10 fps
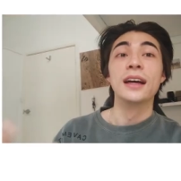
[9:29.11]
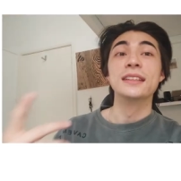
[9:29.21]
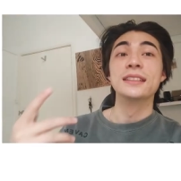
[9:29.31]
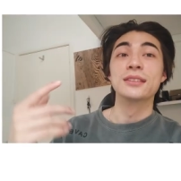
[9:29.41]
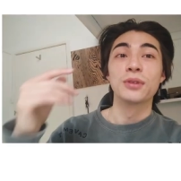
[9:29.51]
I
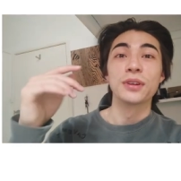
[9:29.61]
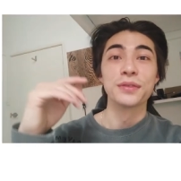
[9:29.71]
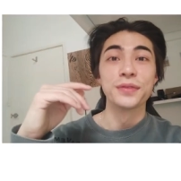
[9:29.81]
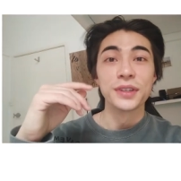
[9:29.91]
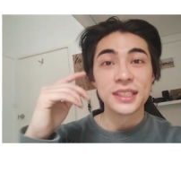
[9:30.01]
think one of
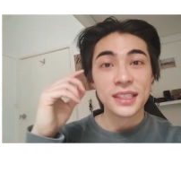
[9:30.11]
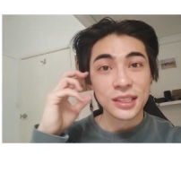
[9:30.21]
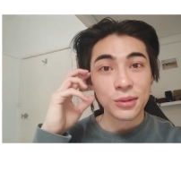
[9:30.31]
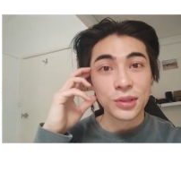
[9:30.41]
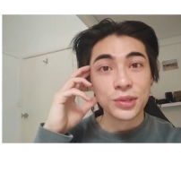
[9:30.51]
the first
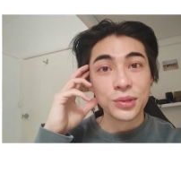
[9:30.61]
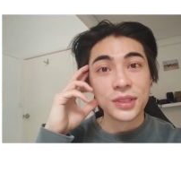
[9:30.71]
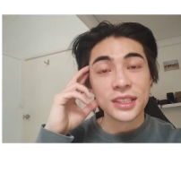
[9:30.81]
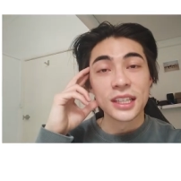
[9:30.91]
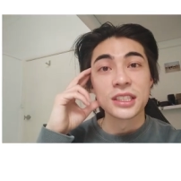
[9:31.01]
things I want to do
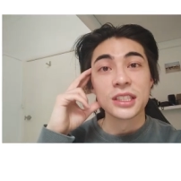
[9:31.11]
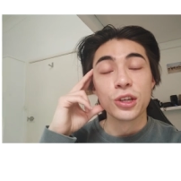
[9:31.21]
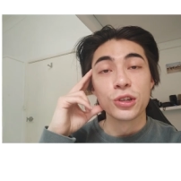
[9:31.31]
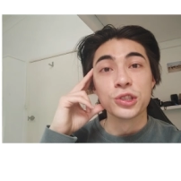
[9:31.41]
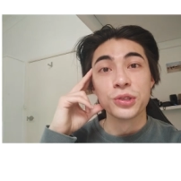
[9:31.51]
is actually
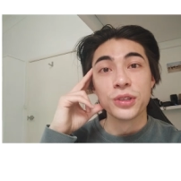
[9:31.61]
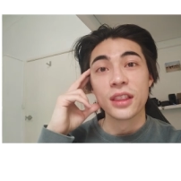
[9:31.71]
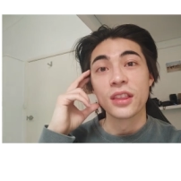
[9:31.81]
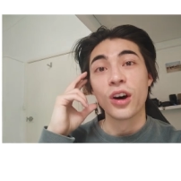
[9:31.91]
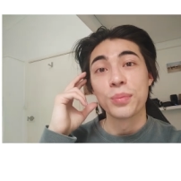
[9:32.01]
go shoot
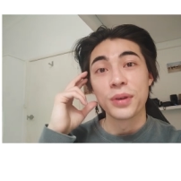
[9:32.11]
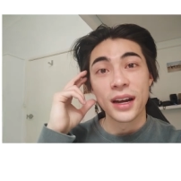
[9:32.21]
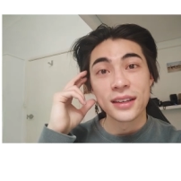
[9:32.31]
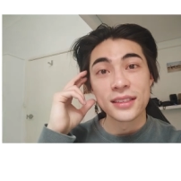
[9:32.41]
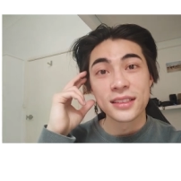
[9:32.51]
at the Opera
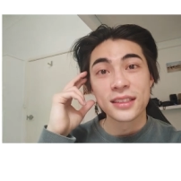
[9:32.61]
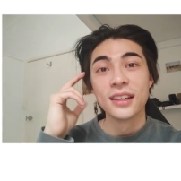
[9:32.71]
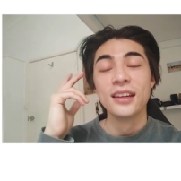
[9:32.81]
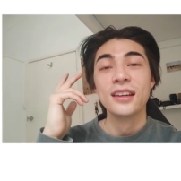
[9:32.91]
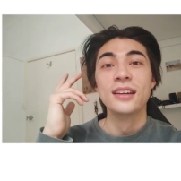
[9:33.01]
House.
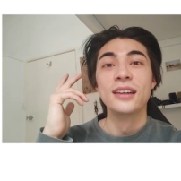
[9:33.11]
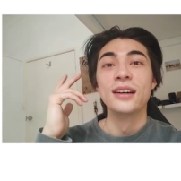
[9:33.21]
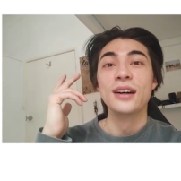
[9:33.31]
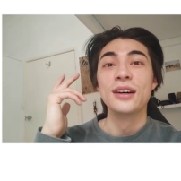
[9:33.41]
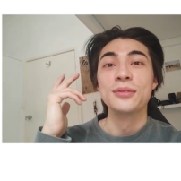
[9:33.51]

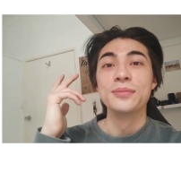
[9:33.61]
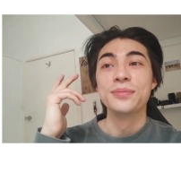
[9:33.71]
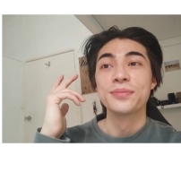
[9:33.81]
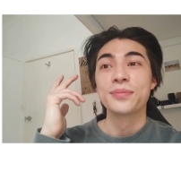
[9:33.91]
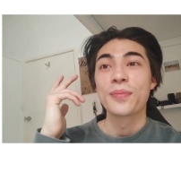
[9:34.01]

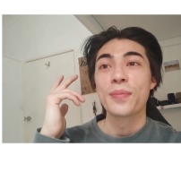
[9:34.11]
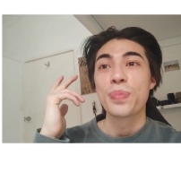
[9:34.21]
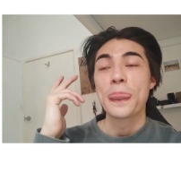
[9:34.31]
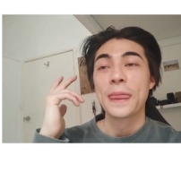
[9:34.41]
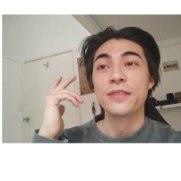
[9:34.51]
Um,
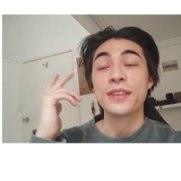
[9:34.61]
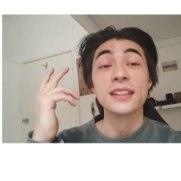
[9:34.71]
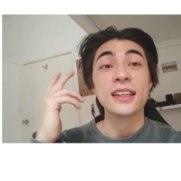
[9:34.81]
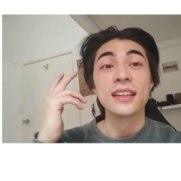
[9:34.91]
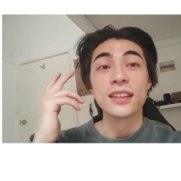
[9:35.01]
if
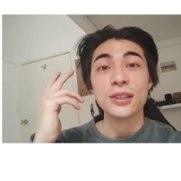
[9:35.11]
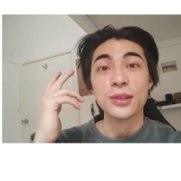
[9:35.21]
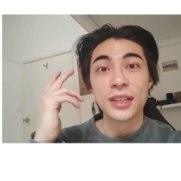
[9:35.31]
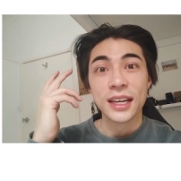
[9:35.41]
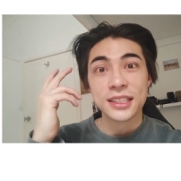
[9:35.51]
there's any other
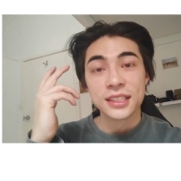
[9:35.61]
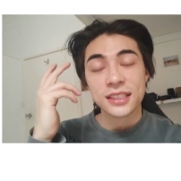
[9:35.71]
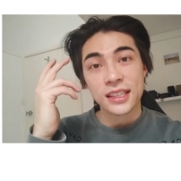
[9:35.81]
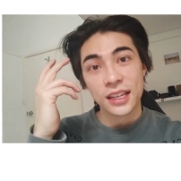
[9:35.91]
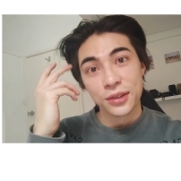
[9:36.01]

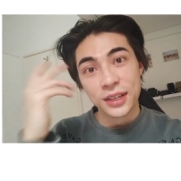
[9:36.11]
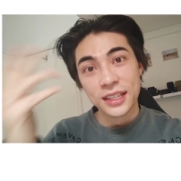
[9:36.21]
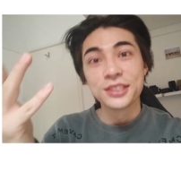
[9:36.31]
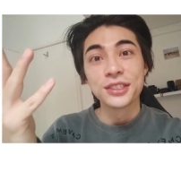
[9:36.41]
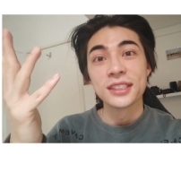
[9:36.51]
locations that you're
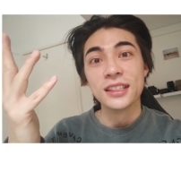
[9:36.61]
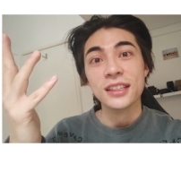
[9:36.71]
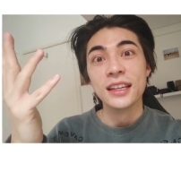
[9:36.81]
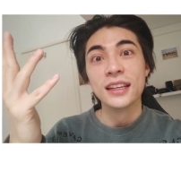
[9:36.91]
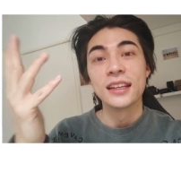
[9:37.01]

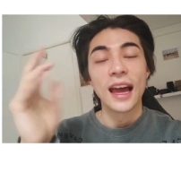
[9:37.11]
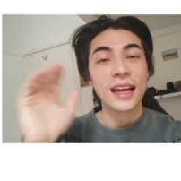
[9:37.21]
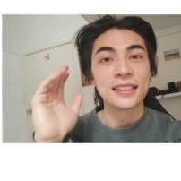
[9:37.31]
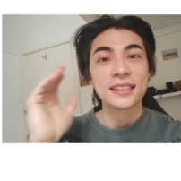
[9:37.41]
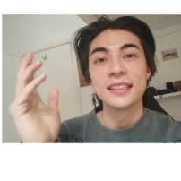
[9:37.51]
interested in
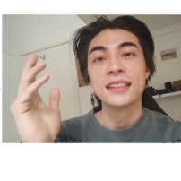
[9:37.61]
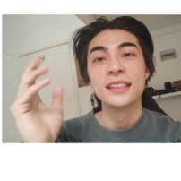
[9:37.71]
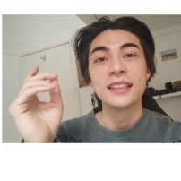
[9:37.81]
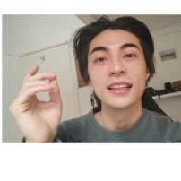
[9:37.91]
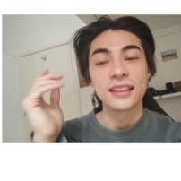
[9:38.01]
at
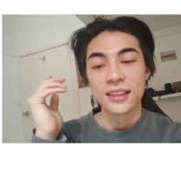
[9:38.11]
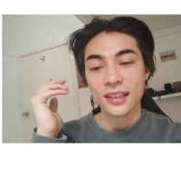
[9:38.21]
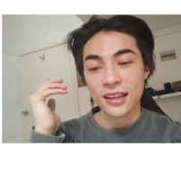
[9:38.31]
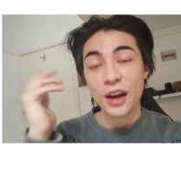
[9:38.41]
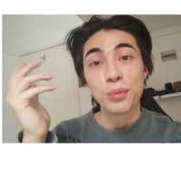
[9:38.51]
Sydney, like
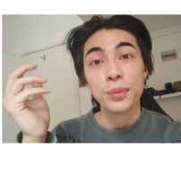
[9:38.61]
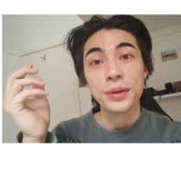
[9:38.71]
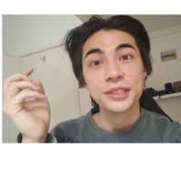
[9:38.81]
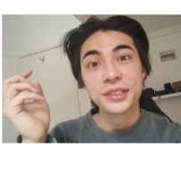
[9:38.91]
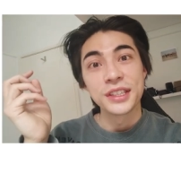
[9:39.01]
the Harbour
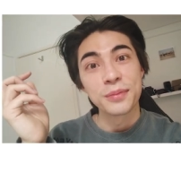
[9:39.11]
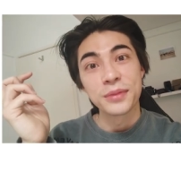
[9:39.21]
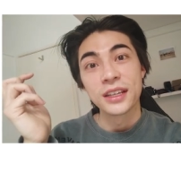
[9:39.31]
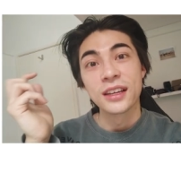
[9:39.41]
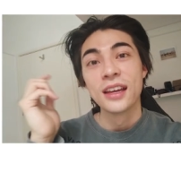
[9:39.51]
Bridge or
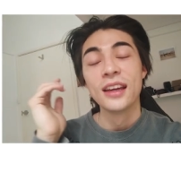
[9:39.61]
something,